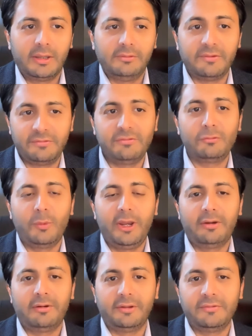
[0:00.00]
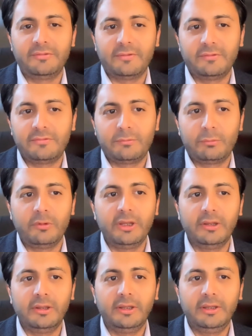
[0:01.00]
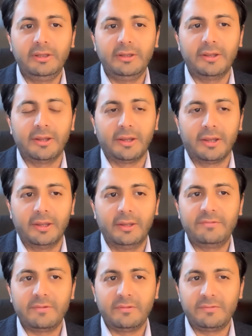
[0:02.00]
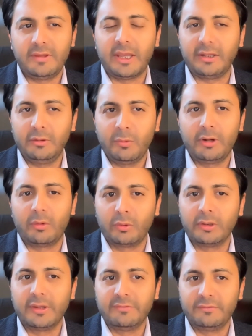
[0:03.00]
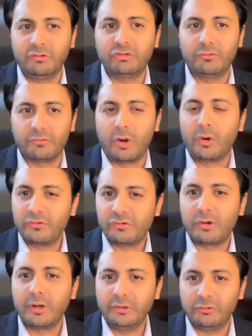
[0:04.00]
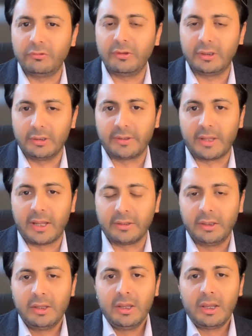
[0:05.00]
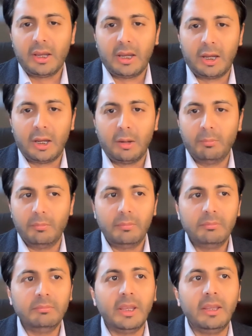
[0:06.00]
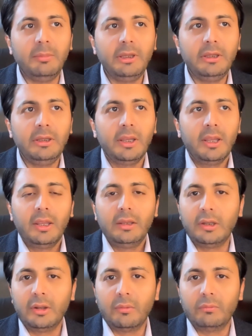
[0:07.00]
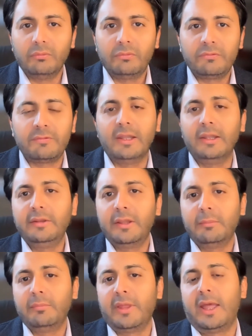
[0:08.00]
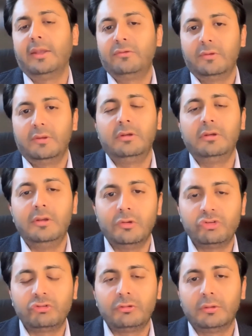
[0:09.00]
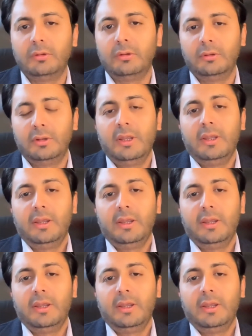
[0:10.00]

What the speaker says: this is where it's really it's getting where organizations are starting to think like that. Maybe selling them that additional